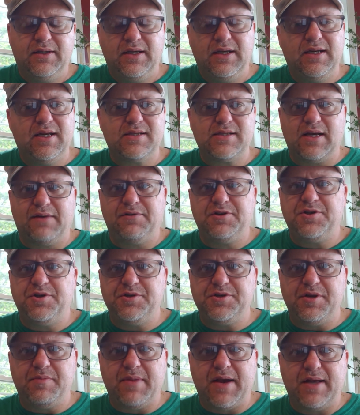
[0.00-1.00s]
He does have a
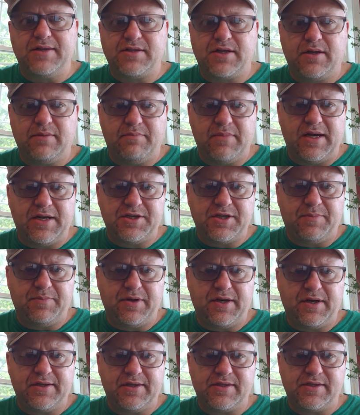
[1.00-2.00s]
juicy matchup
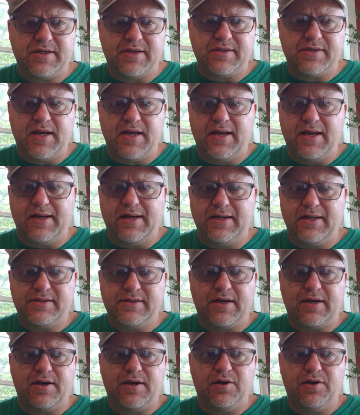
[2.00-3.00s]
against Cincinnati, and he's
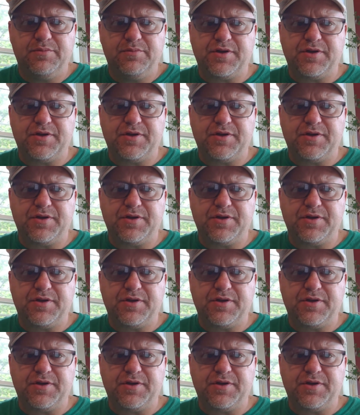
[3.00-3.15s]
at home.